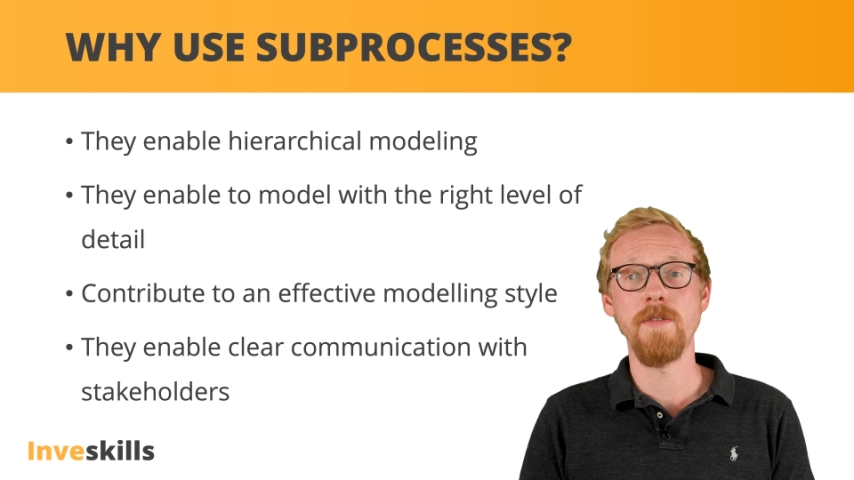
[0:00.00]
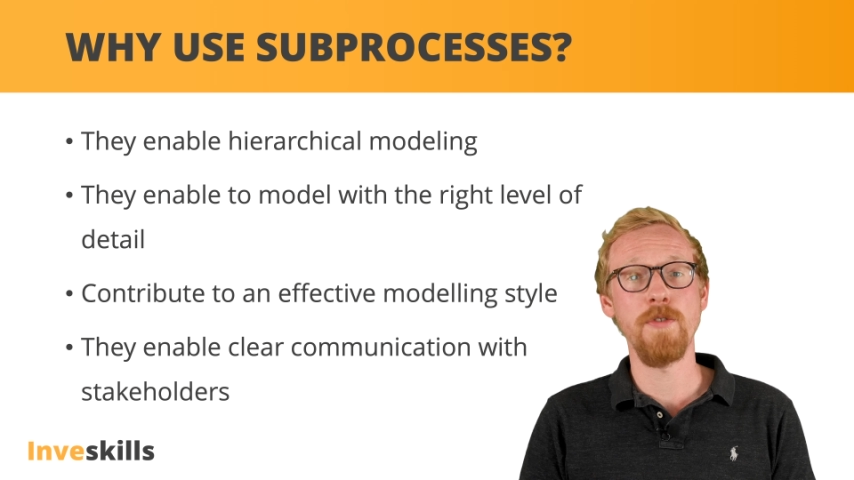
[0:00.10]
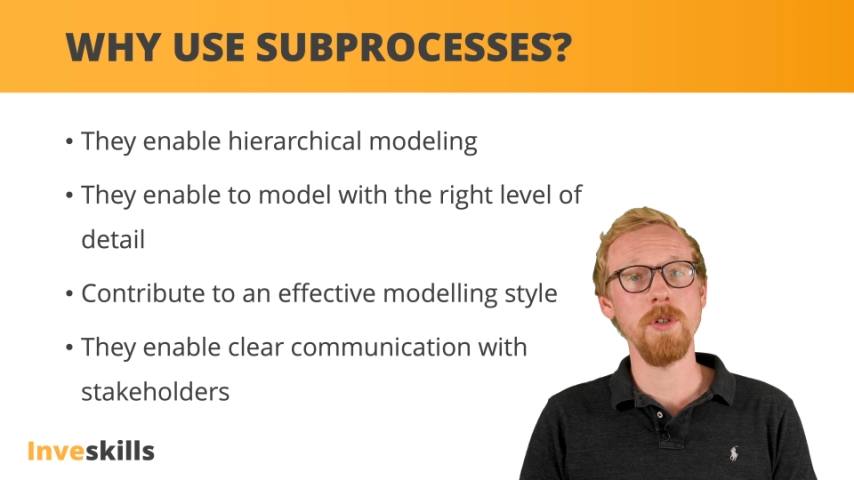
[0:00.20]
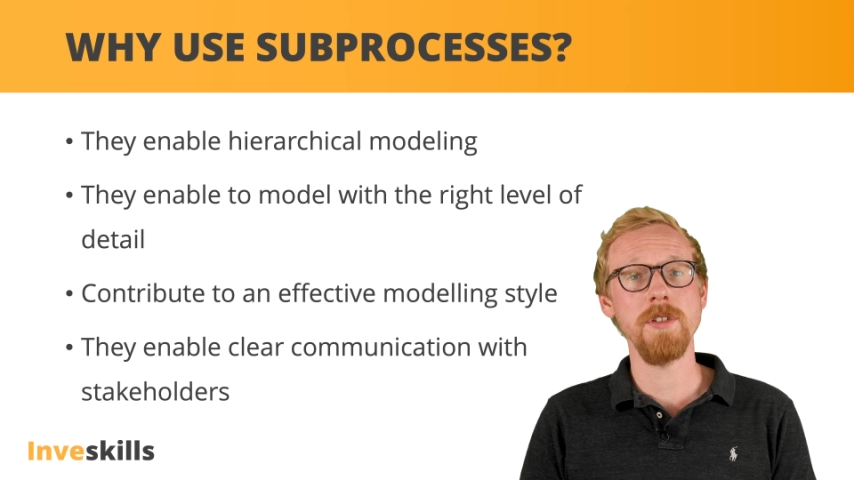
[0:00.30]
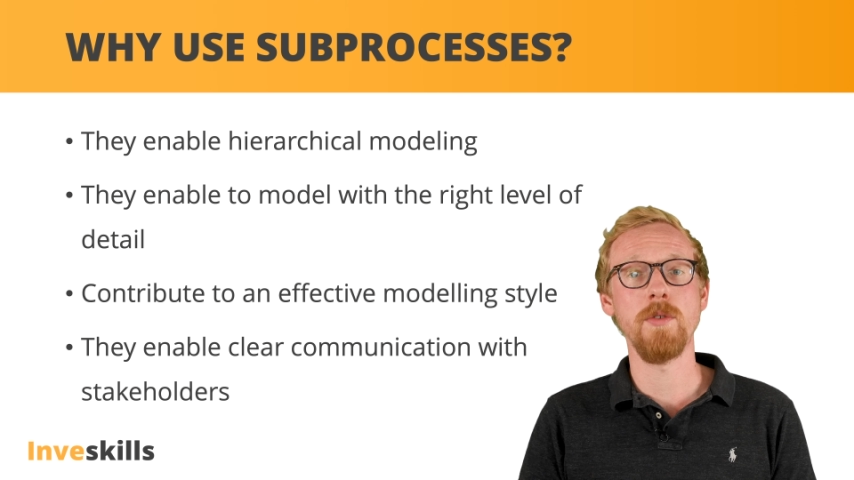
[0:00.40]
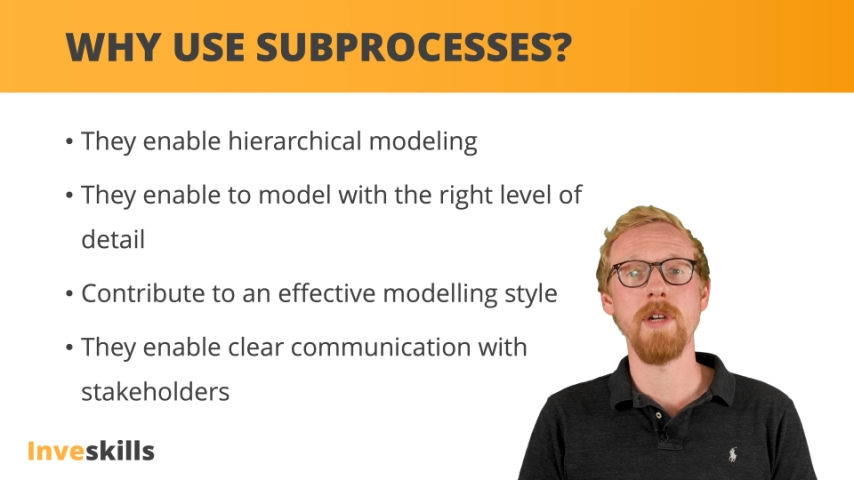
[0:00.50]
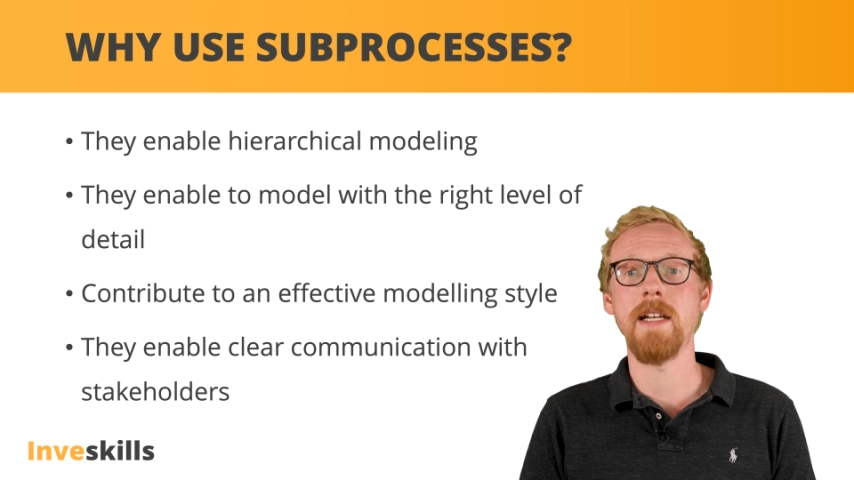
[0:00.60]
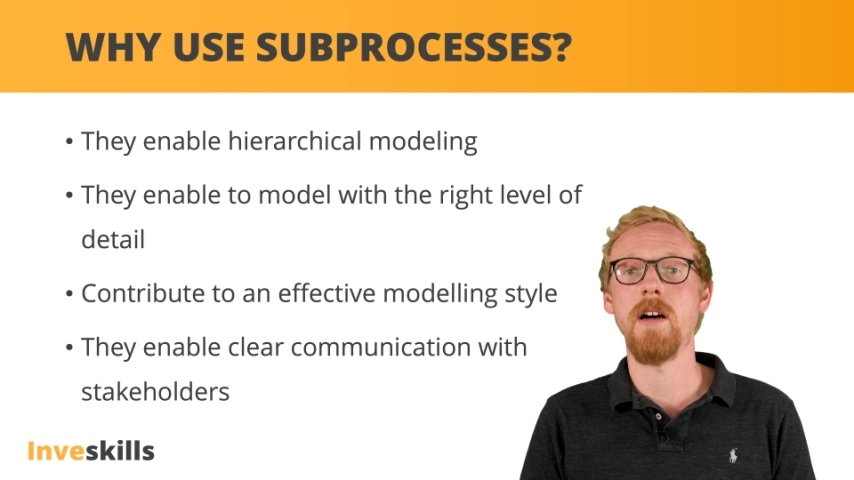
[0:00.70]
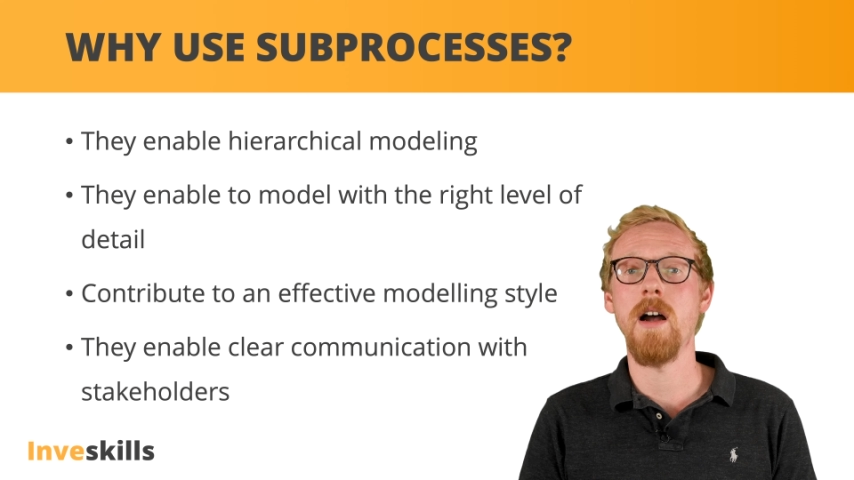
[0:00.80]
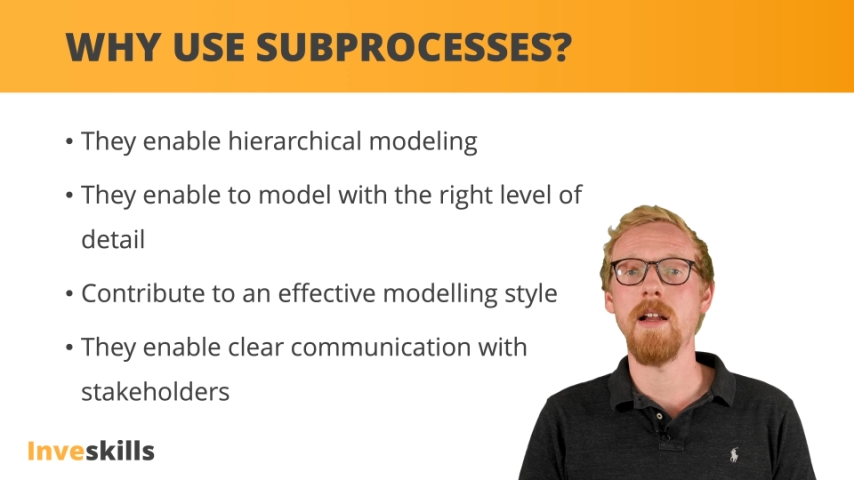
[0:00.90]
first
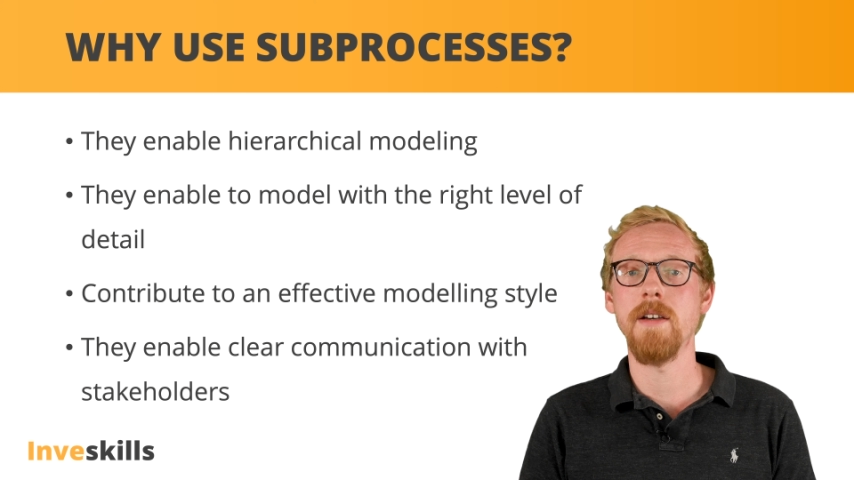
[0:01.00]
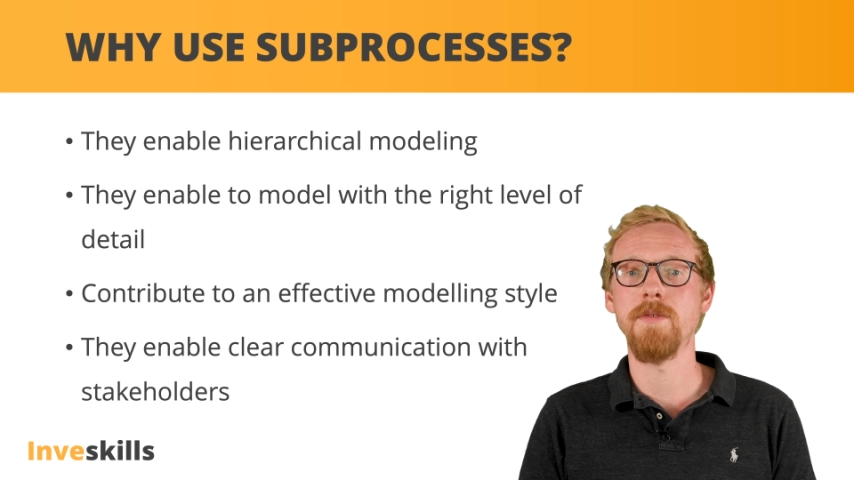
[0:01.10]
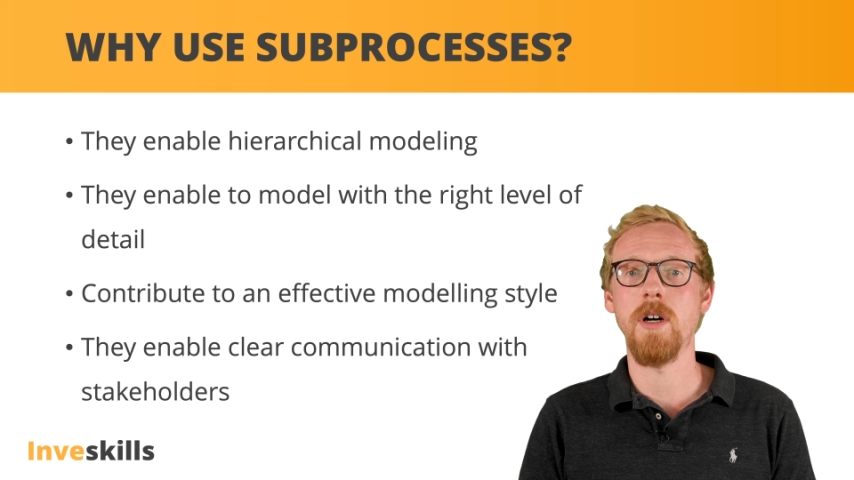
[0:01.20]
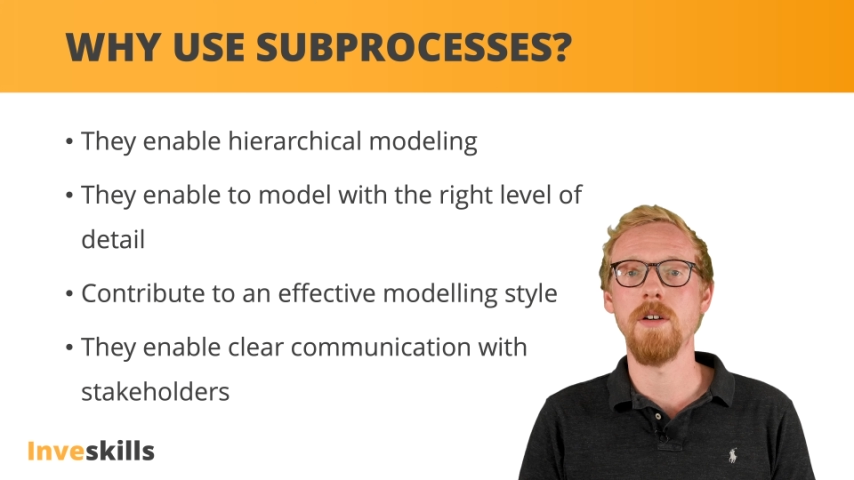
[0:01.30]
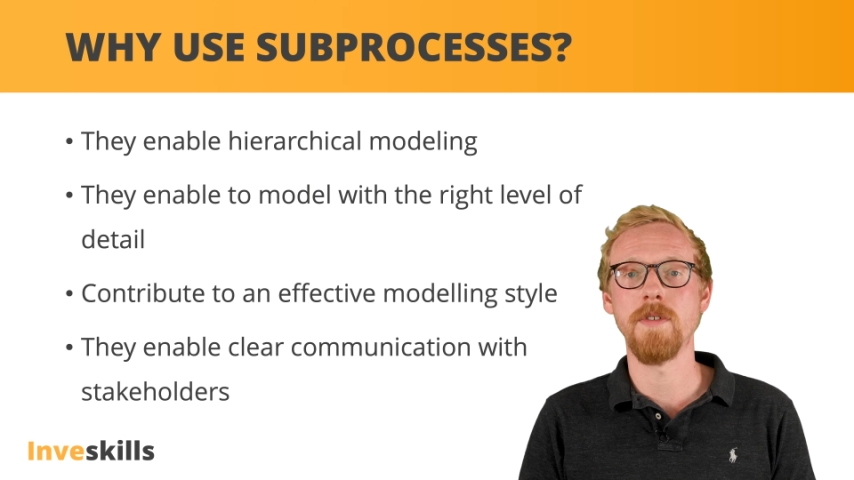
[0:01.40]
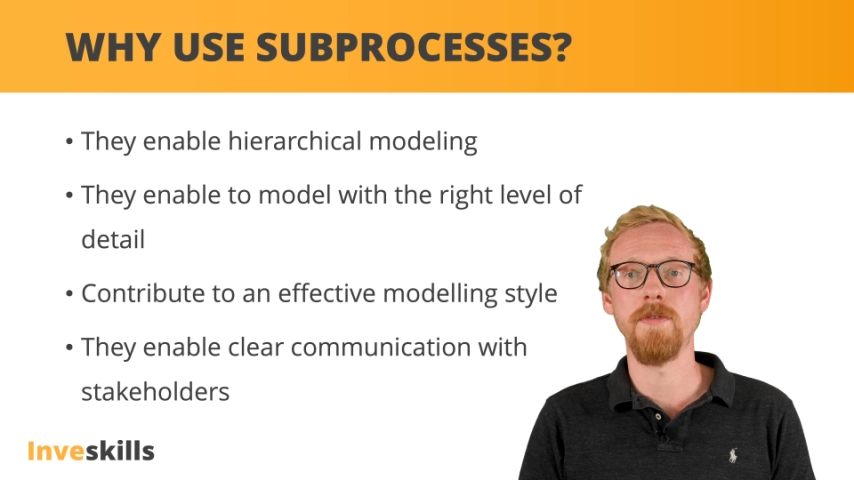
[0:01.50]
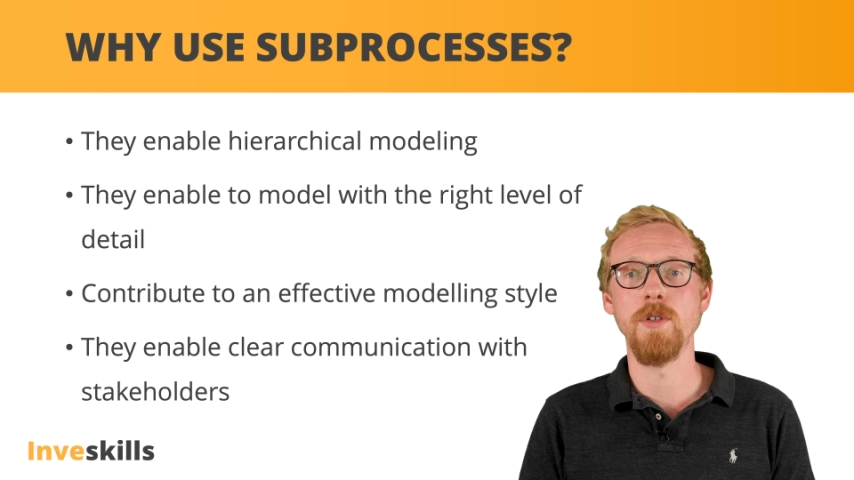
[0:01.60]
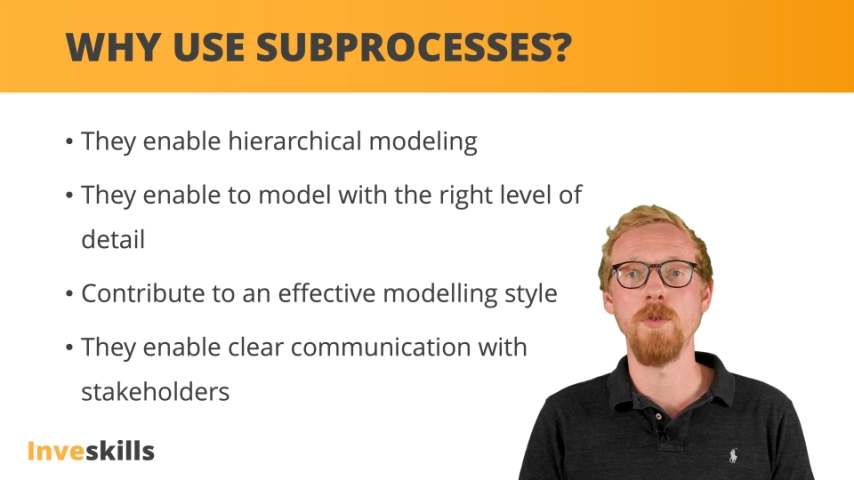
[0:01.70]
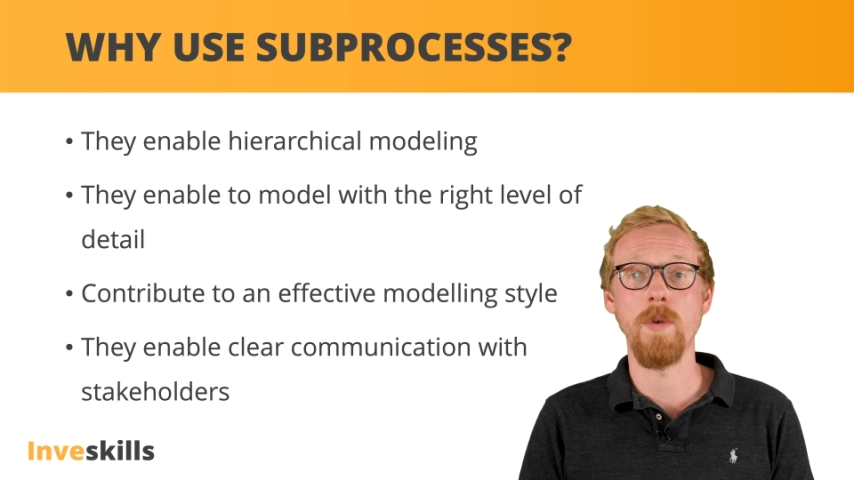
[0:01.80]
create a high-level overview